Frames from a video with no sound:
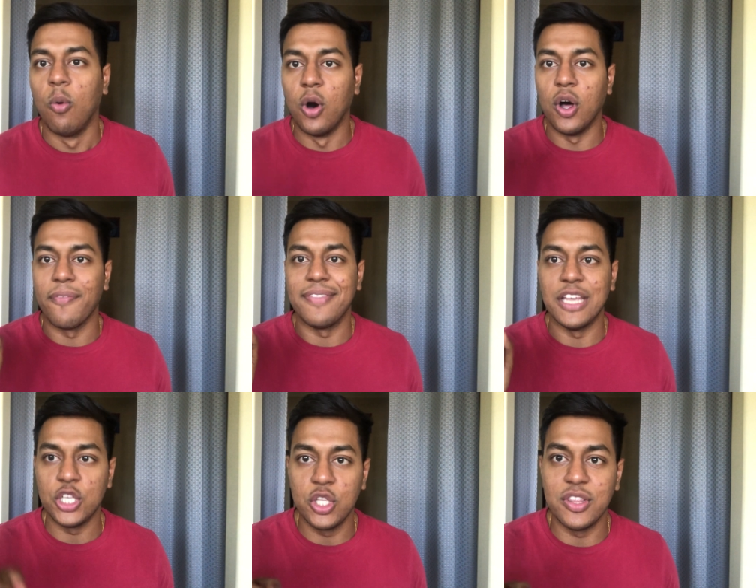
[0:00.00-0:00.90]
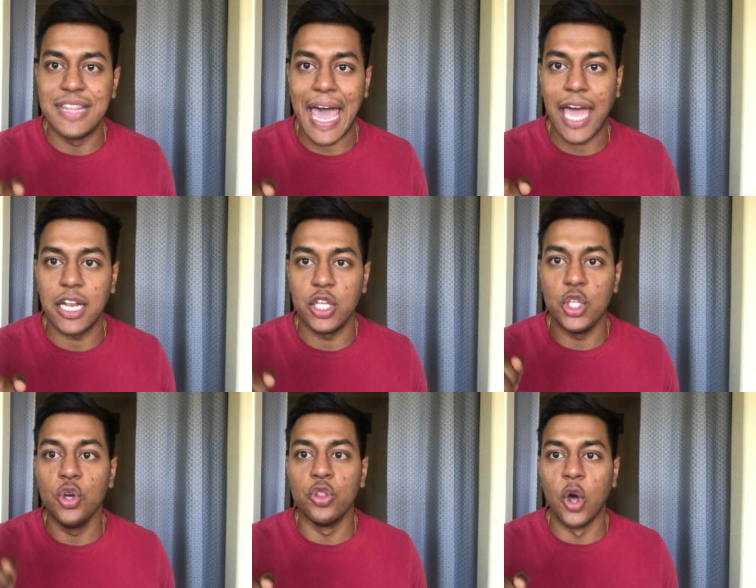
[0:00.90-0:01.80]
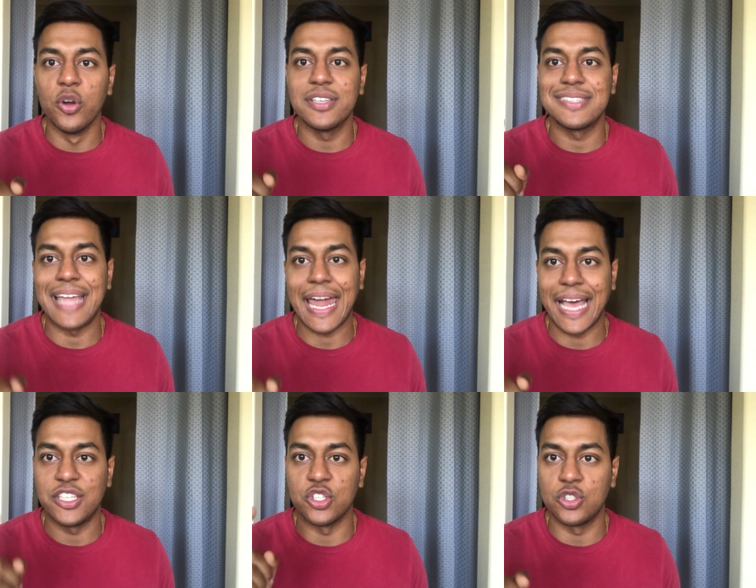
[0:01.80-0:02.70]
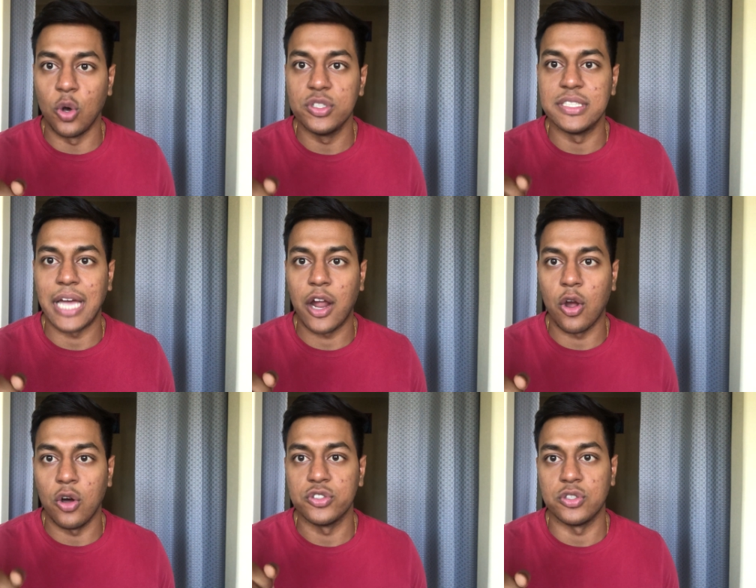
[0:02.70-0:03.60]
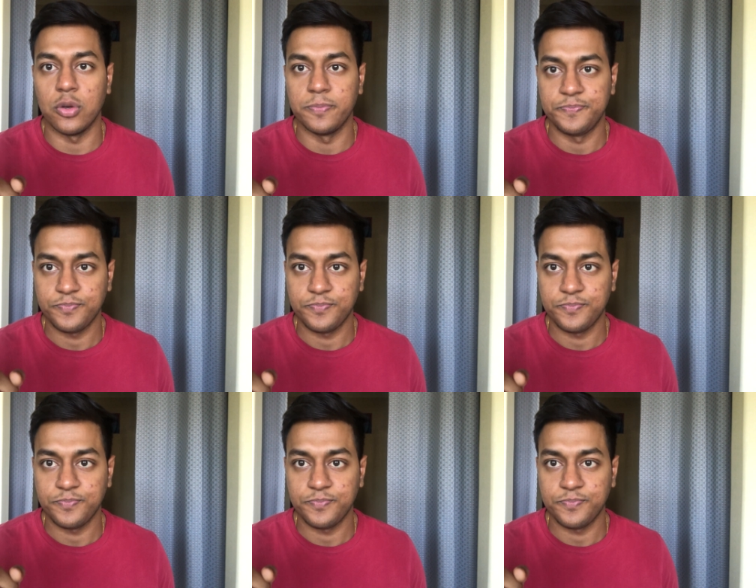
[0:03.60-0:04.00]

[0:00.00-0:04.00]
Well, that you'll notice that as a soul desire also